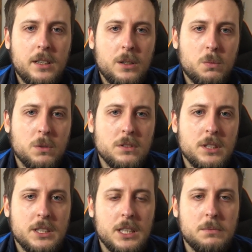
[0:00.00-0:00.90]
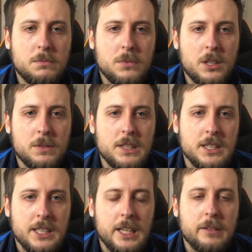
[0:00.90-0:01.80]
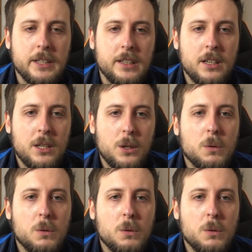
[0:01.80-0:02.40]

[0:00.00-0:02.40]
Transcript: once the team are in this area, we'll